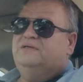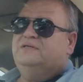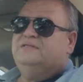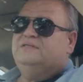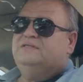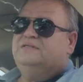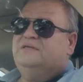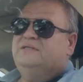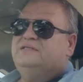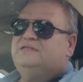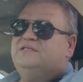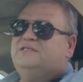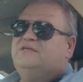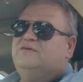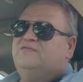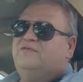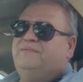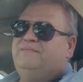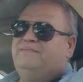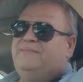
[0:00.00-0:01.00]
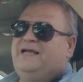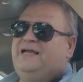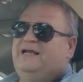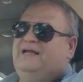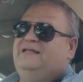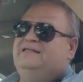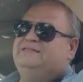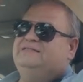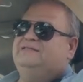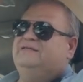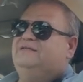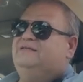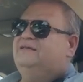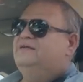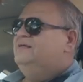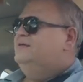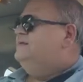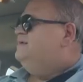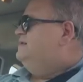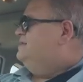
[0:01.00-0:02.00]
and still remains, that
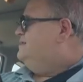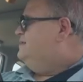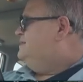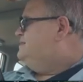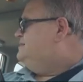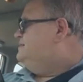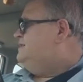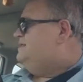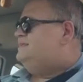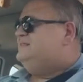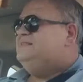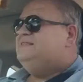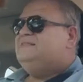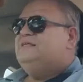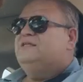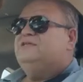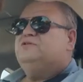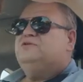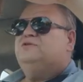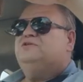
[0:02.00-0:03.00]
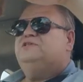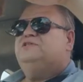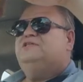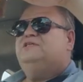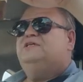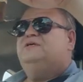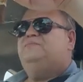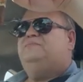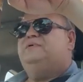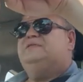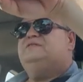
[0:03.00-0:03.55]
it's not censorship, it's